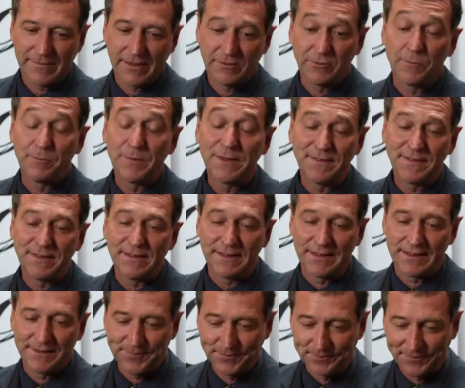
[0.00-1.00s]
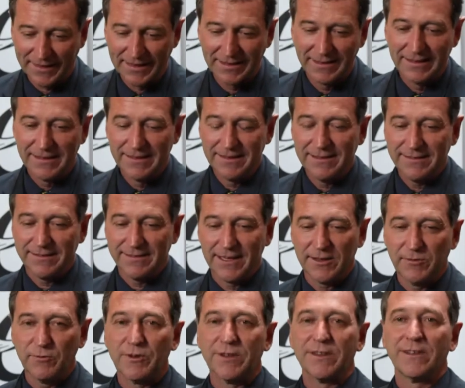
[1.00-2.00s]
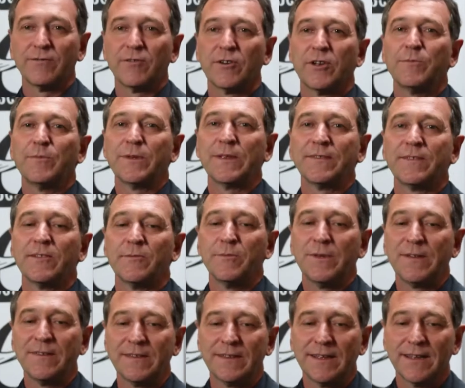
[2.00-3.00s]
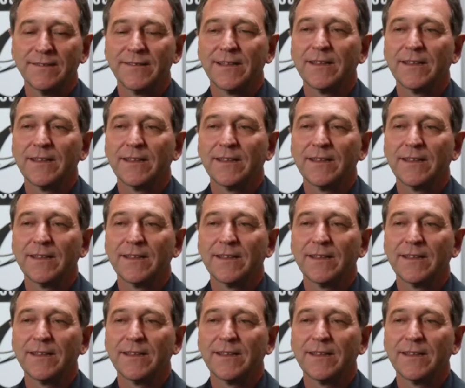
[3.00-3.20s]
The PCR that we develop is a PCR